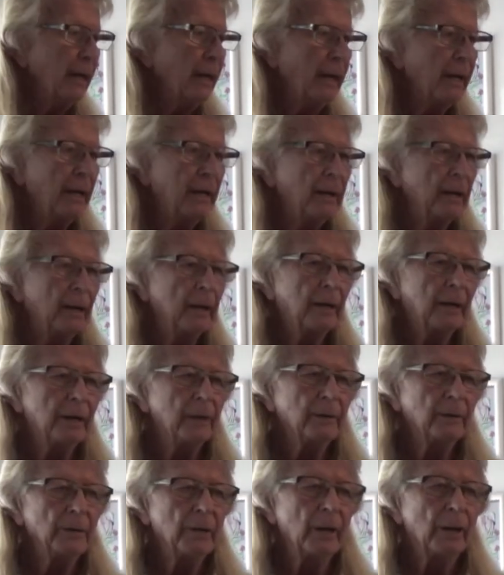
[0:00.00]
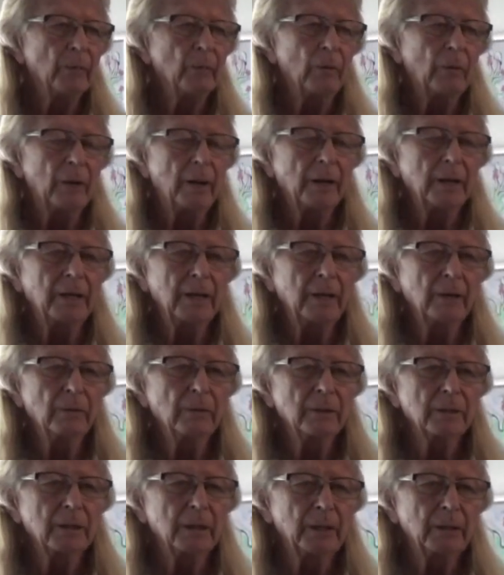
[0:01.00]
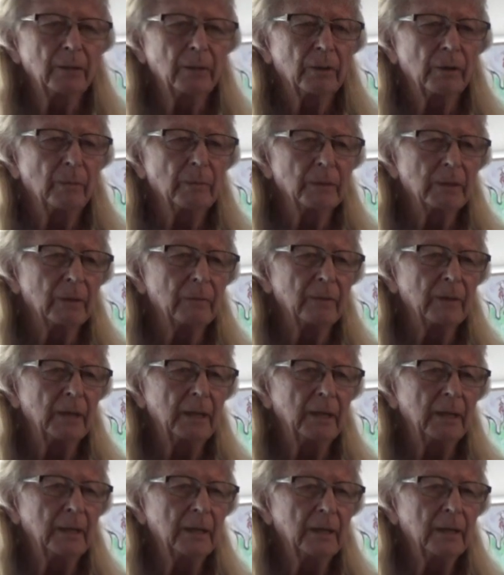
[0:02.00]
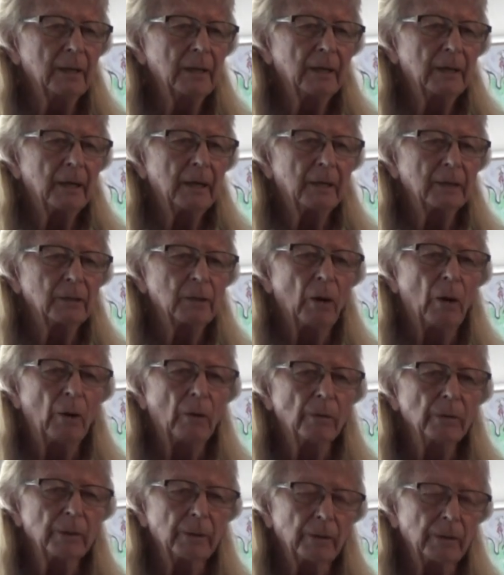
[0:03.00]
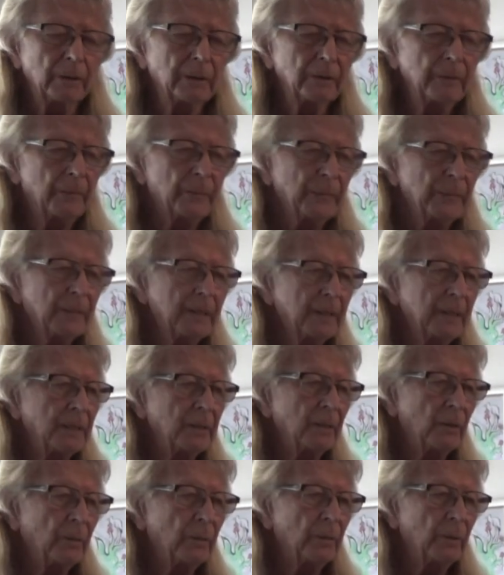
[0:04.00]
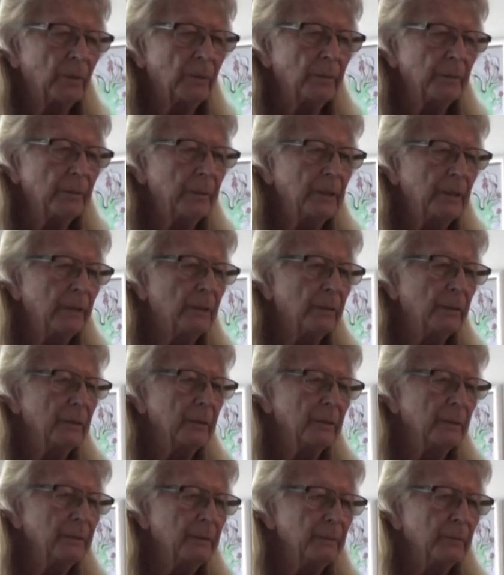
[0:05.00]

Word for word: In uh, Don Juan, he used the terms of the uh, tonal the tonal, you know,